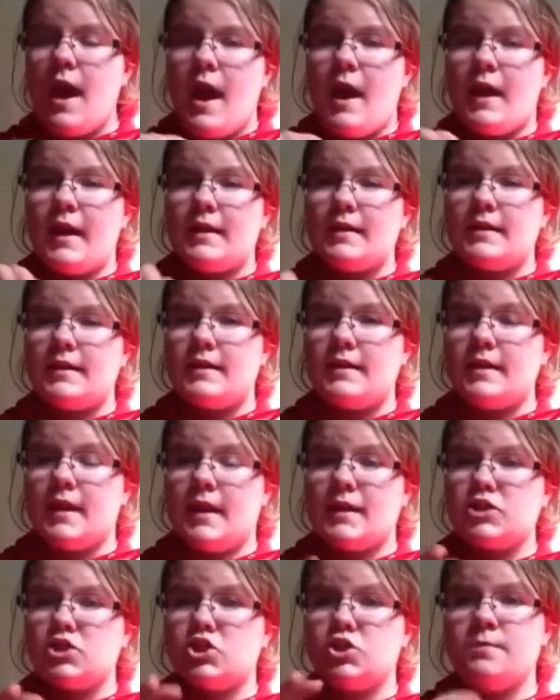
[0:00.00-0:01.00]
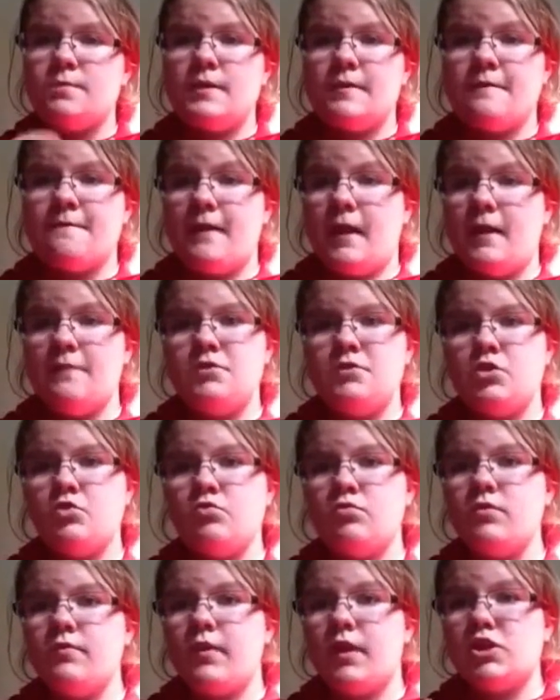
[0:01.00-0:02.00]
And that should be a
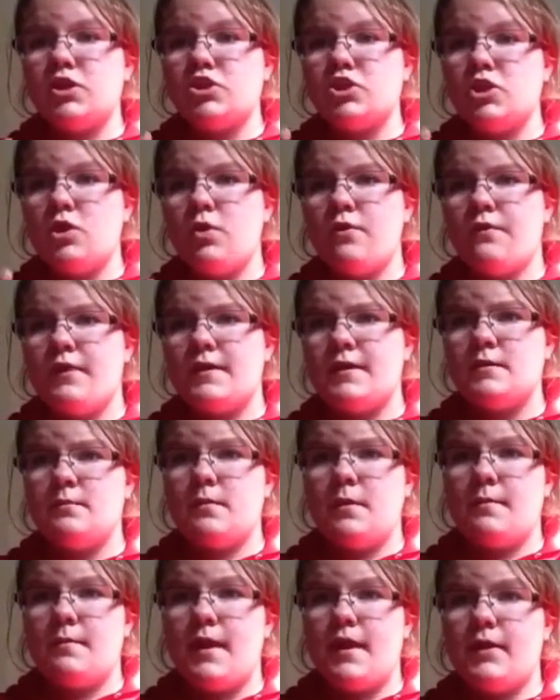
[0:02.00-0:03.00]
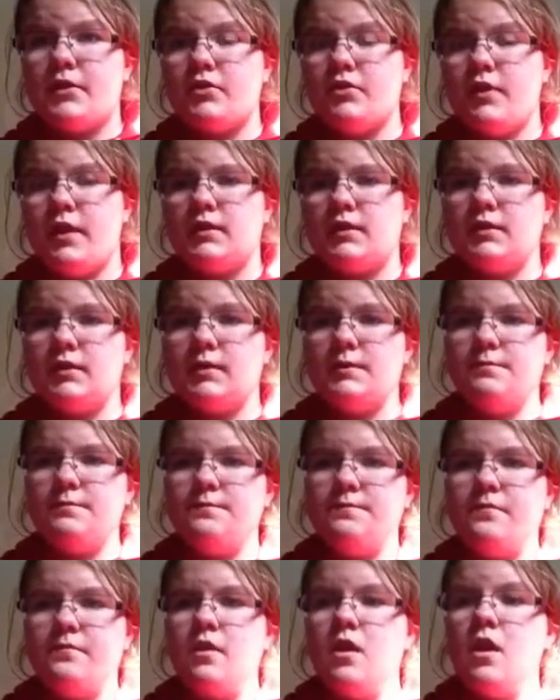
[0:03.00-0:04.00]
5-to-3 ratio if I did my math correctly.
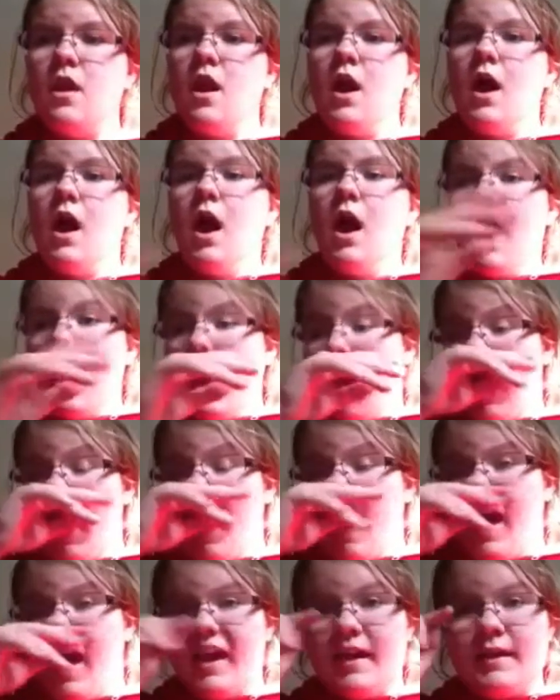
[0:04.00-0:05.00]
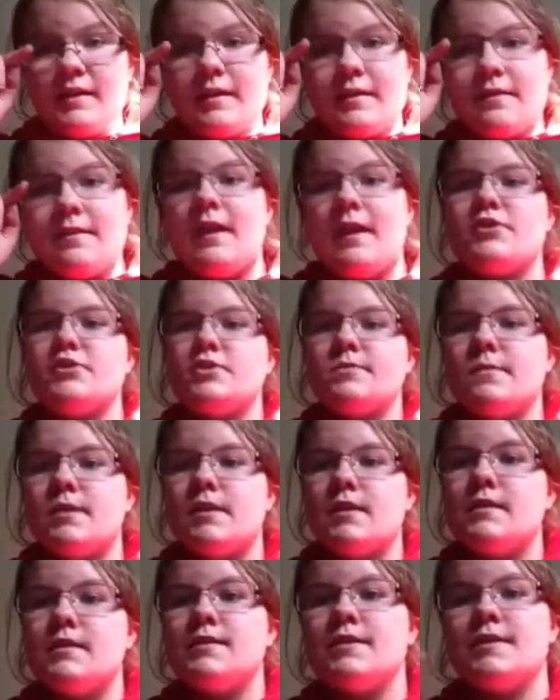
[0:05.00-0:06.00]
And that just
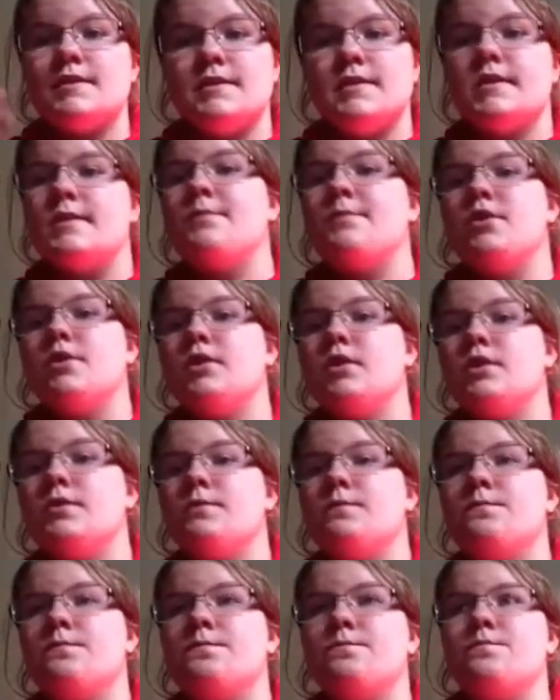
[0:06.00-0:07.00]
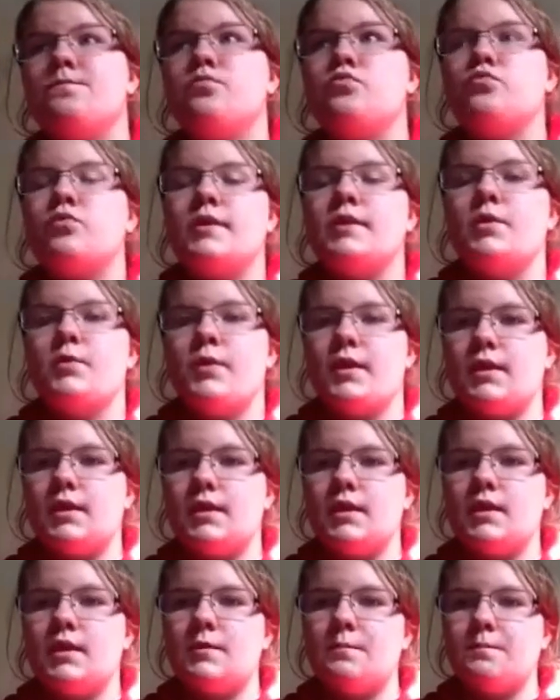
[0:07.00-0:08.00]
means it's going to burn pretty
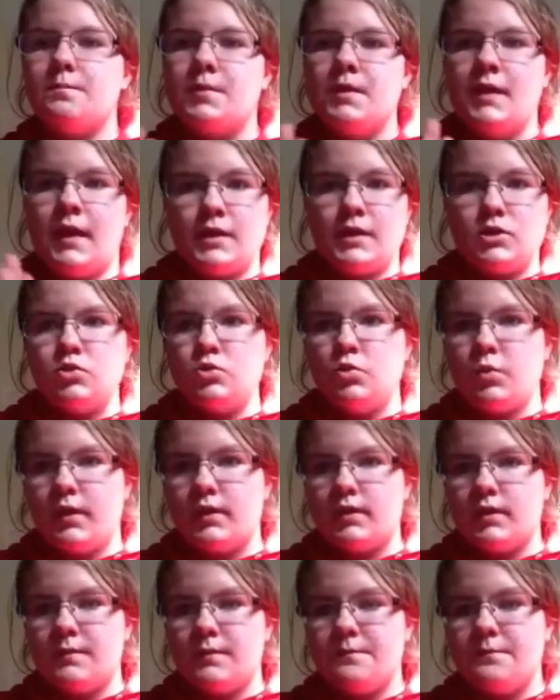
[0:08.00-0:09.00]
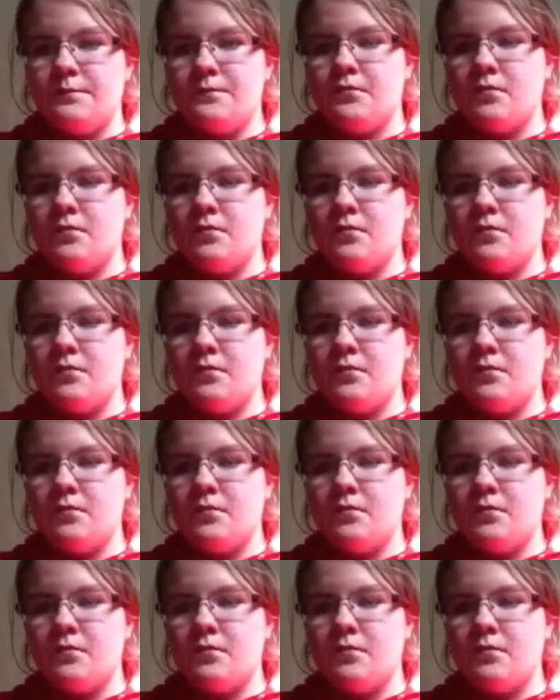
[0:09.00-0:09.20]
quickly, but not too quickly.